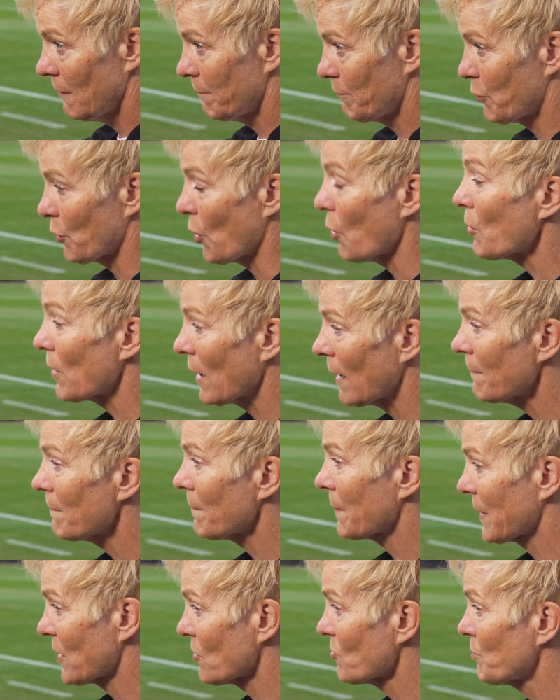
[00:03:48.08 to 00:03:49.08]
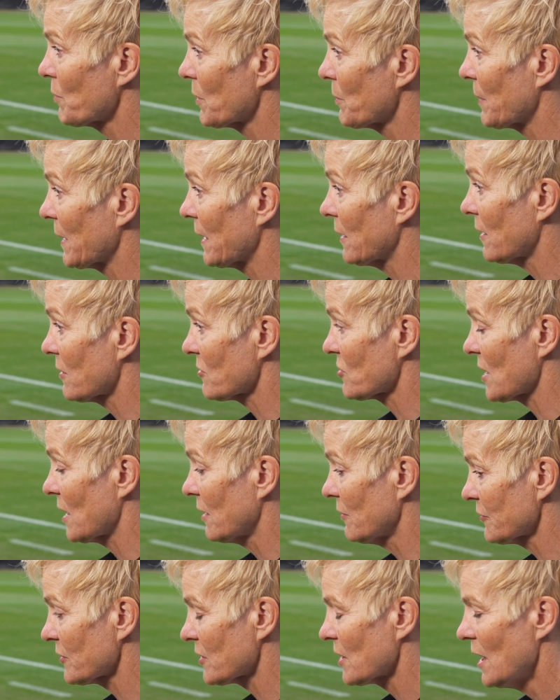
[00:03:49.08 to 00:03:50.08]
program to prepare
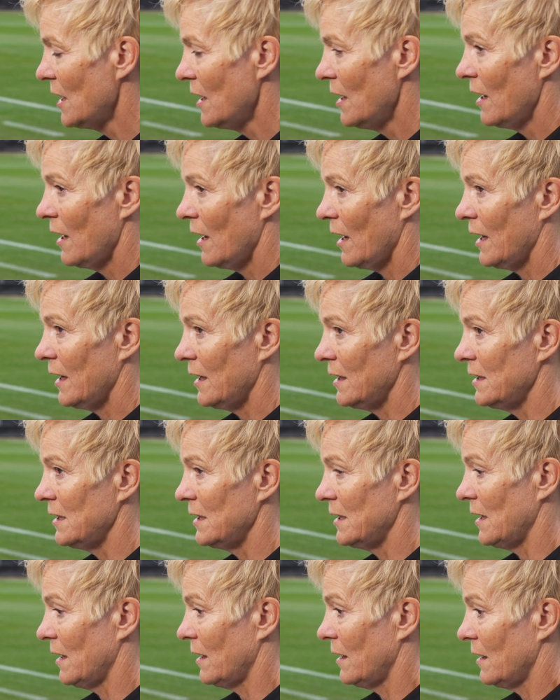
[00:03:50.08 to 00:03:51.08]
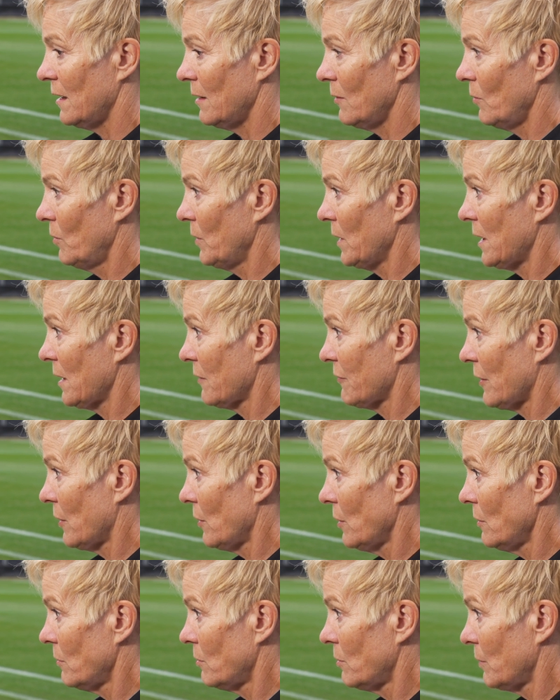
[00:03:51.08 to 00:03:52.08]
ourselves. And we give
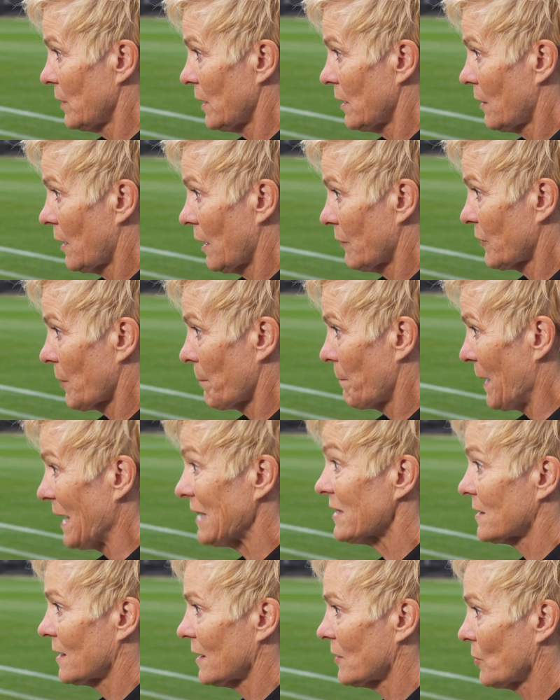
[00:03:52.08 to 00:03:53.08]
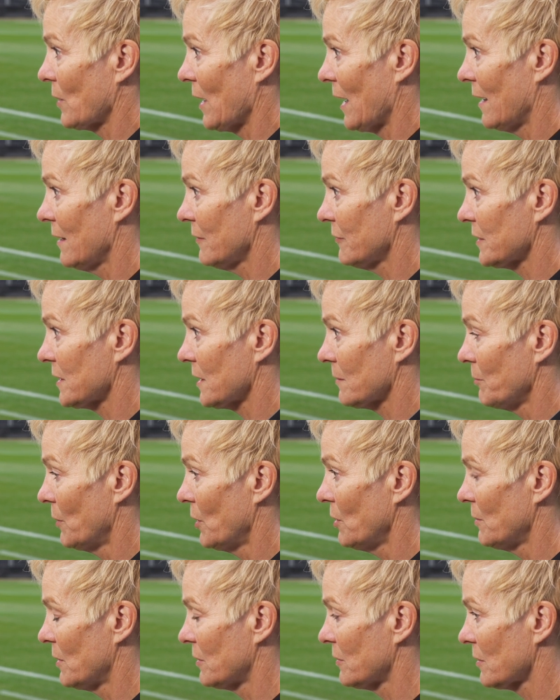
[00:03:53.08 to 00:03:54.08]
all. We give the best that we have at that
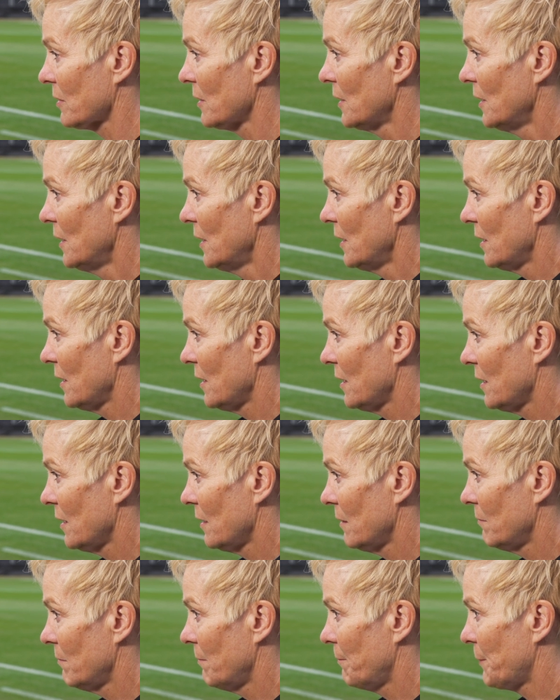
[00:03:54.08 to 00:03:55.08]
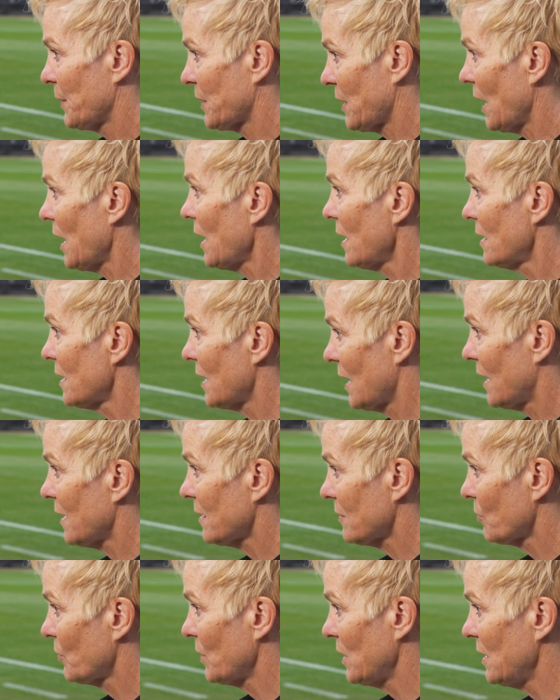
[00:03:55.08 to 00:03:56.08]
moment. But in
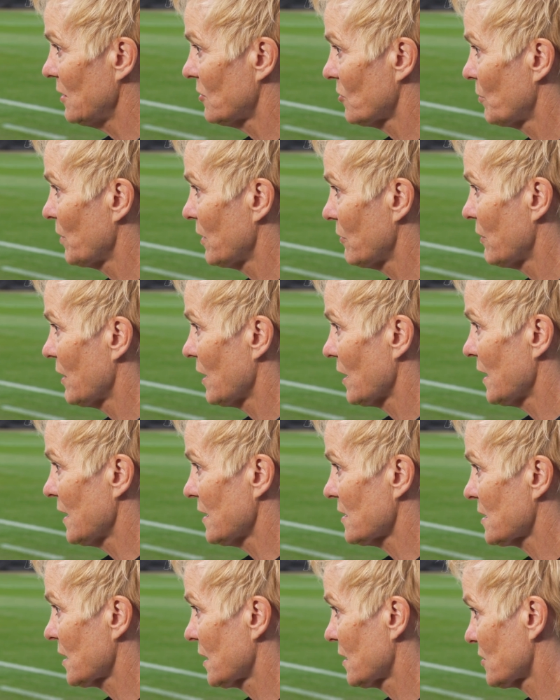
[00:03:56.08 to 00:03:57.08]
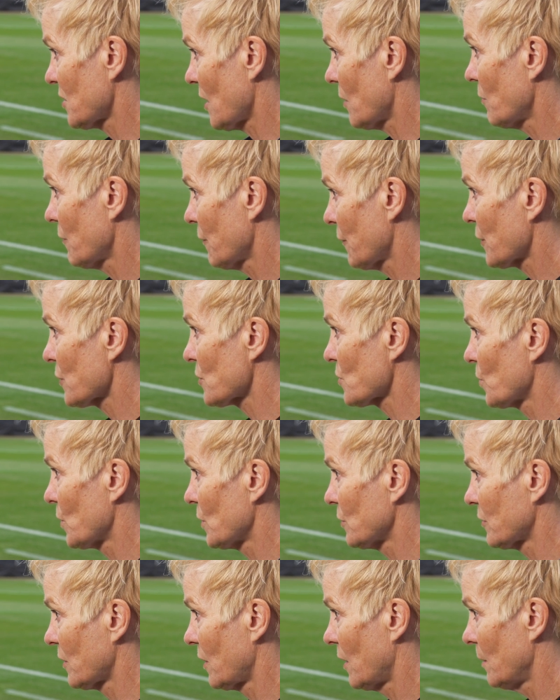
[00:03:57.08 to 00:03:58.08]
that, we need to be realistic. It's our first
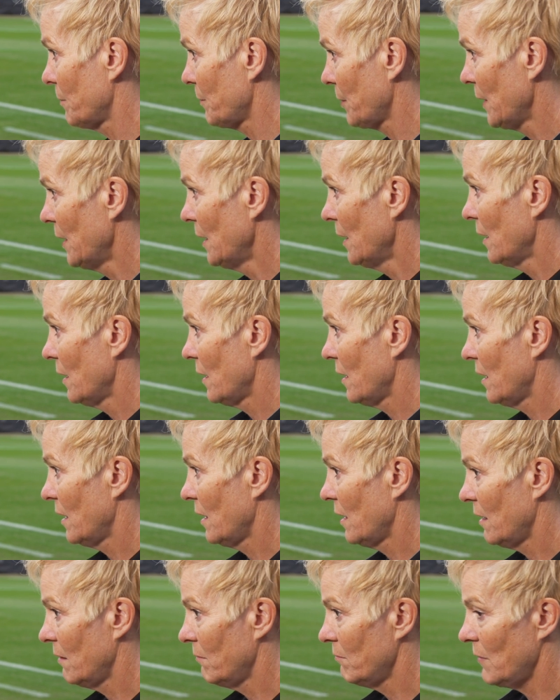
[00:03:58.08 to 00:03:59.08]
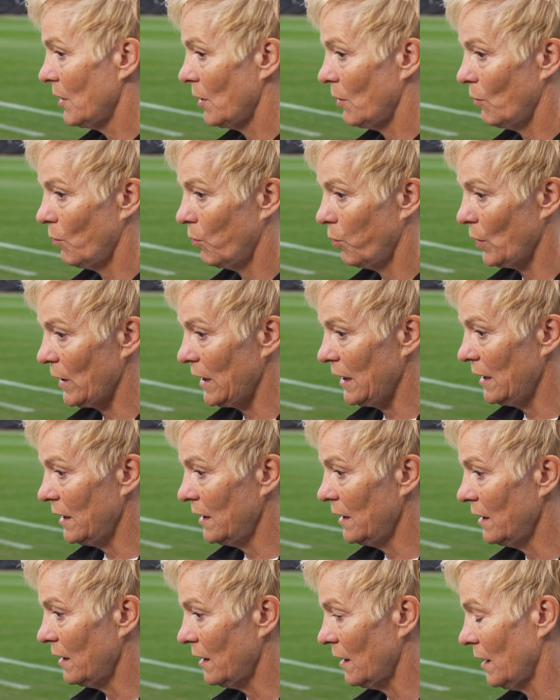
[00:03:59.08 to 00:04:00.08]
World Cup.
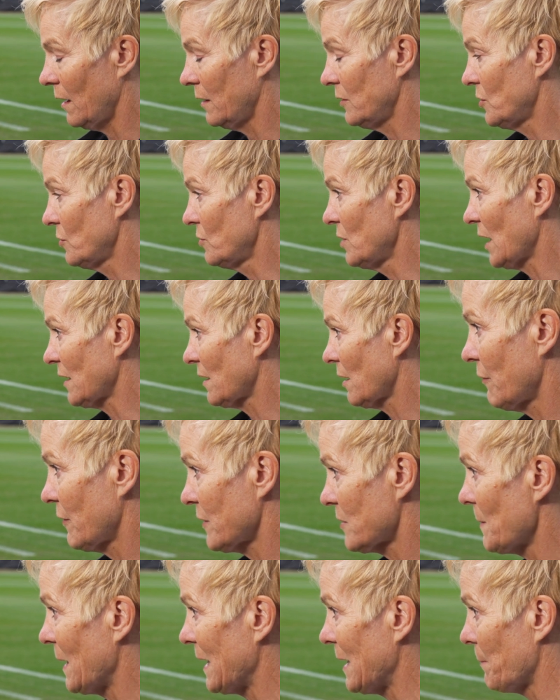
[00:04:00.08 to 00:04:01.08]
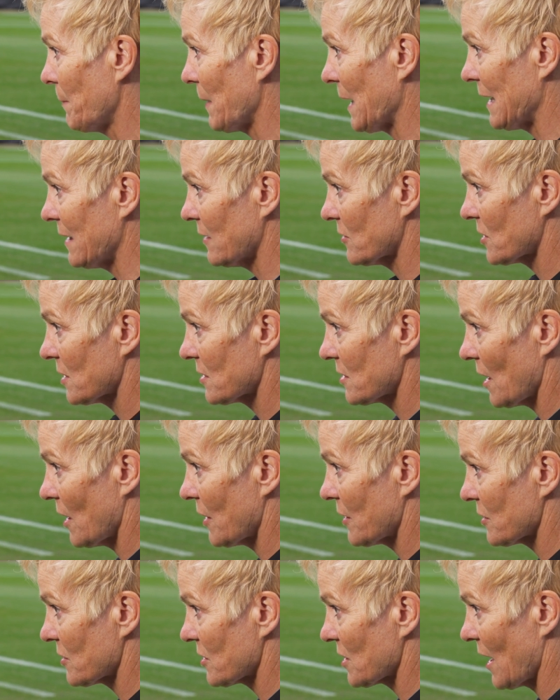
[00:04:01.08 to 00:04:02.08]
We do not as many players as
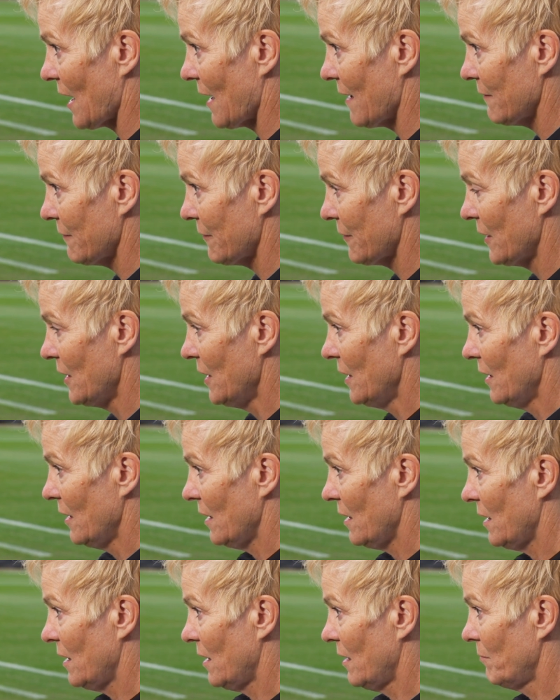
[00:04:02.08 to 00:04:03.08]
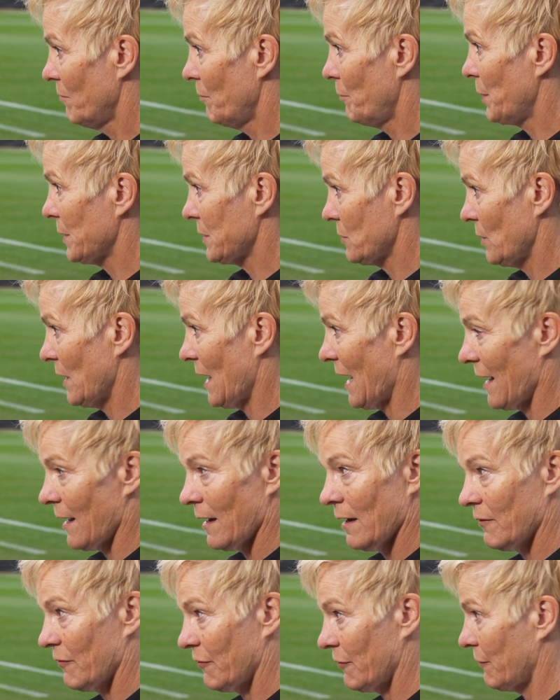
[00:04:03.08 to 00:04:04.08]
others have. But we
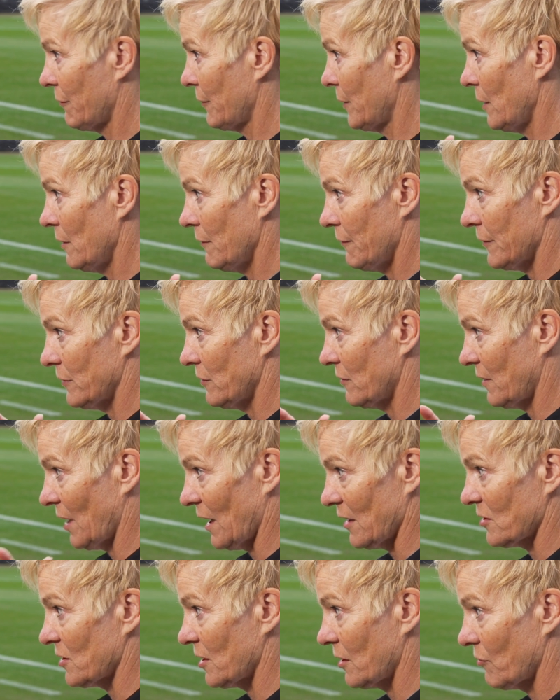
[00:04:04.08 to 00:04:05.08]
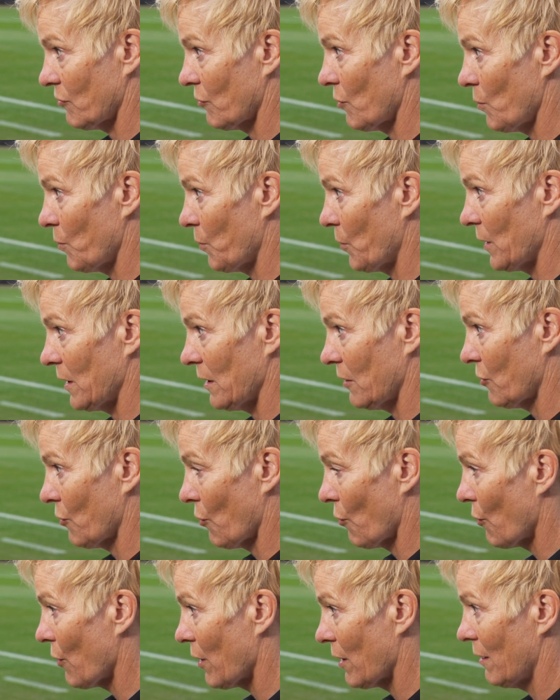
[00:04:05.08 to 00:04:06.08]
have a fantastic group with a
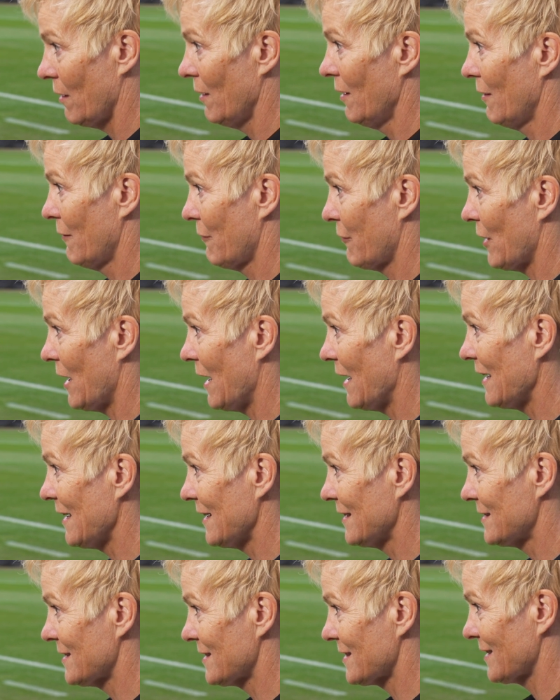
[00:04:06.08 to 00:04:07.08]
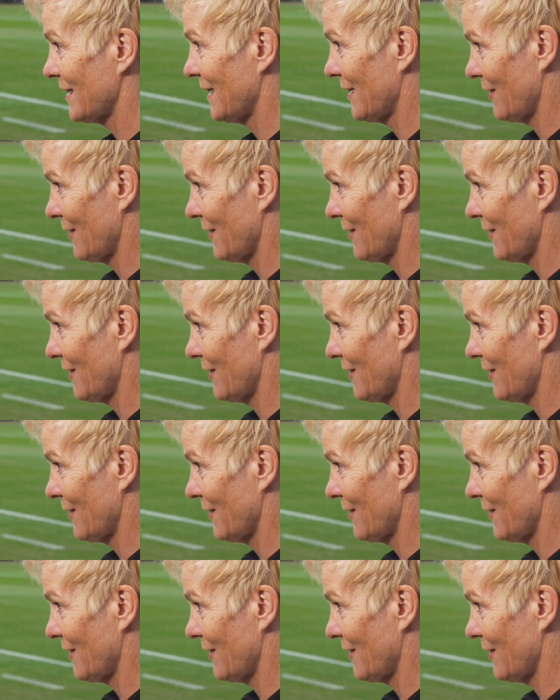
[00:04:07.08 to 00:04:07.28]
core for Ireland.